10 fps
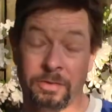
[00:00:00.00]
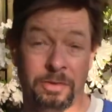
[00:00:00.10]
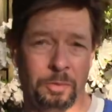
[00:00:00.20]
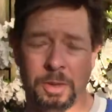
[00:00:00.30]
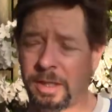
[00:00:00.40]

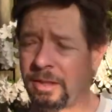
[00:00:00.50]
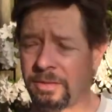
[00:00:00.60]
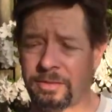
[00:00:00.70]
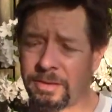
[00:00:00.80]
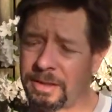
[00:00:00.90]
That's what it
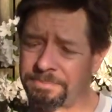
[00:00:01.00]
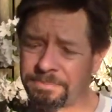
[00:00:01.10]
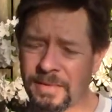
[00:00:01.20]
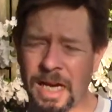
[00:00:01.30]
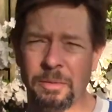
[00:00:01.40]
is. Um,
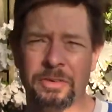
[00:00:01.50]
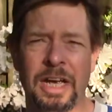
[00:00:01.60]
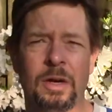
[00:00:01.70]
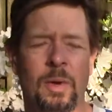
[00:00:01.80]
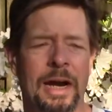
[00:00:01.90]
I was
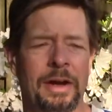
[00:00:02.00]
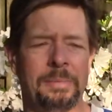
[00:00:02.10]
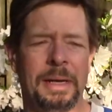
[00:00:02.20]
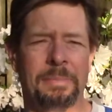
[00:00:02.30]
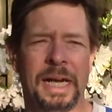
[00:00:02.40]
kind of wary
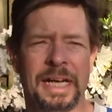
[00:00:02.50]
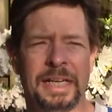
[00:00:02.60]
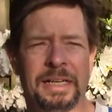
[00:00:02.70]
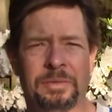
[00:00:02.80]
about buying it